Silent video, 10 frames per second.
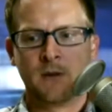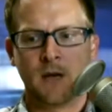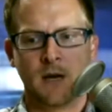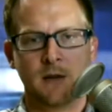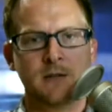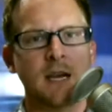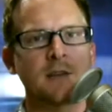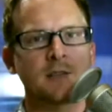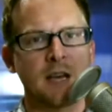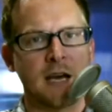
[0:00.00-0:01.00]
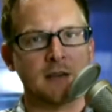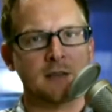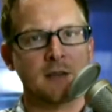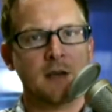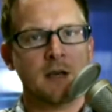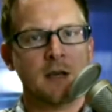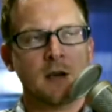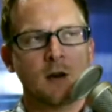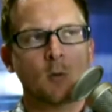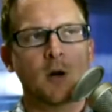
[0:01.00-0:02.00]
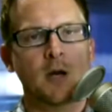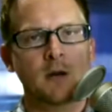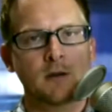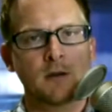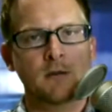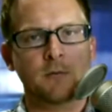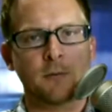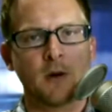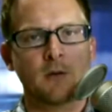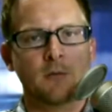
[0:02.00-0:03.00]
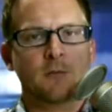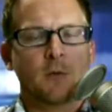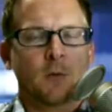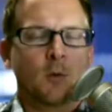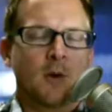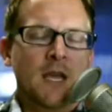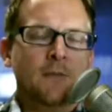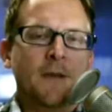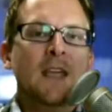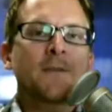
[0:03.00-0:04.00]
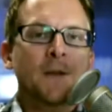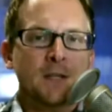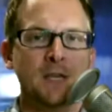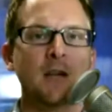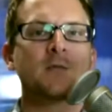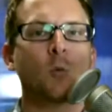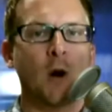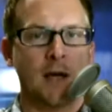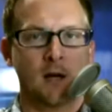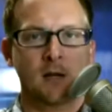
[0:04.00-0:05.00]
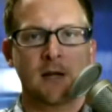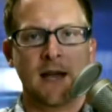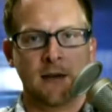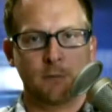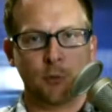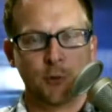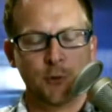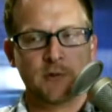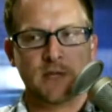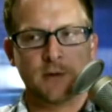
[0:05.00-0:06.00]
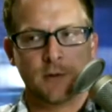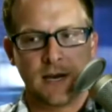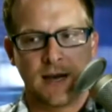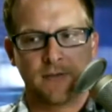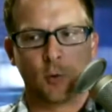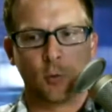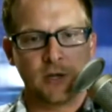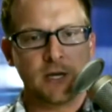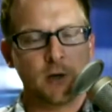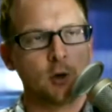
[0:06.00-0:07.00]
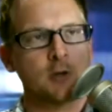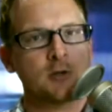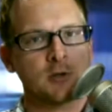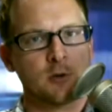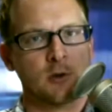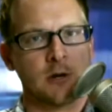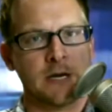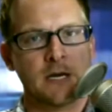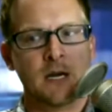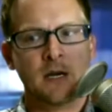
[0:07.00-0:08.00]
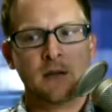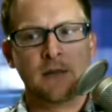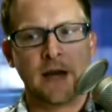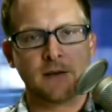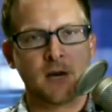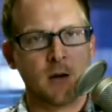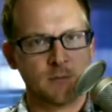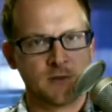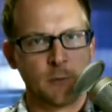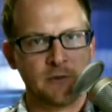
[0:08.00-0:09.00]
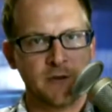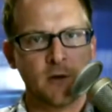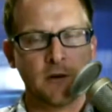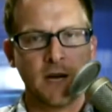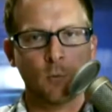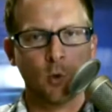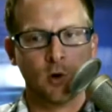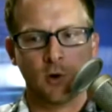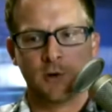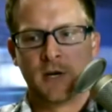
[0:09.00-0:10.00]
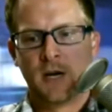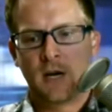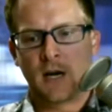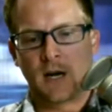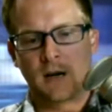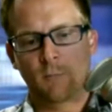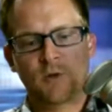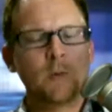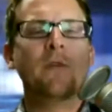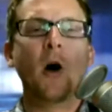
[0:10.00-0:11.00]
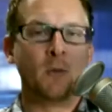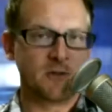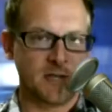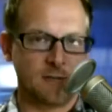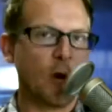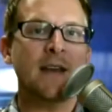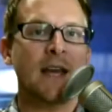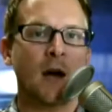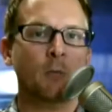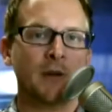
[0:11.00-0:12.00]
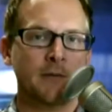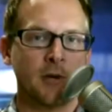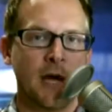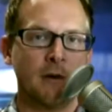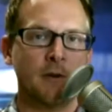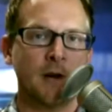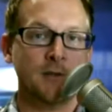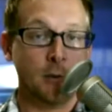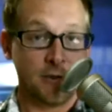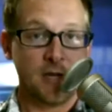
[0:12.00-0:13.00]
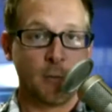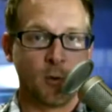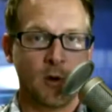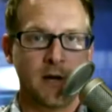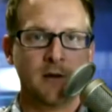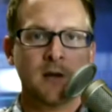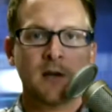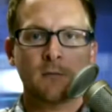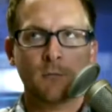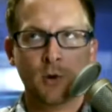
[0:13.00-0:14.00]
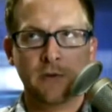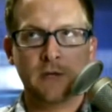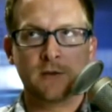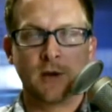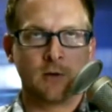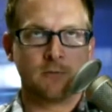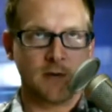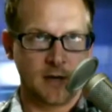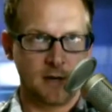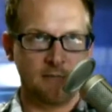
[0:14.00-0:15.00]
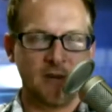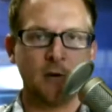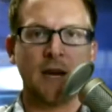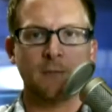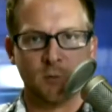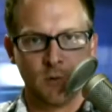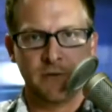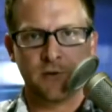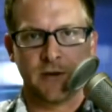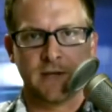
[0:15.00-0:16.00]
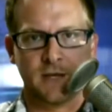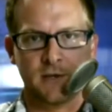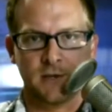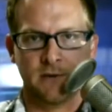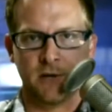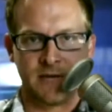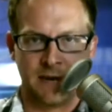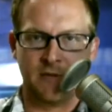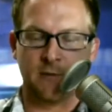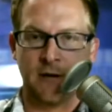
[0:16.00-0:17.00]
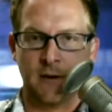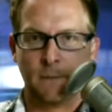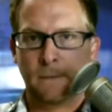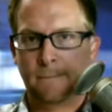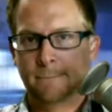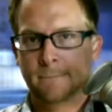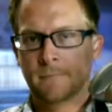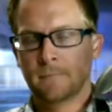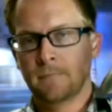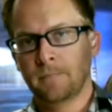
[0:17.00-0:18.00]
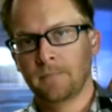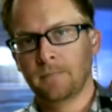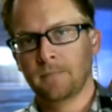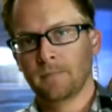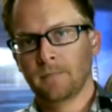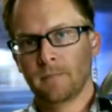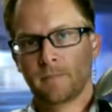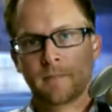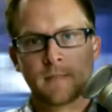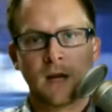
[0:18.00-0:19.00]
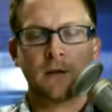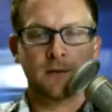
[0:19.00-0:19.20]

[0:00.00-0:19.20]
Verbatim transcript: uh, Deus Ex, uh, uh, if if it does well and proves that you could have a really good story that comes from a video game world, uh, which we've almost seen right now. Believe it or not, uh, do you know what the number one movie to or, or video game to movie translation of all time is right now? I don't know. Was it Final Fantasy?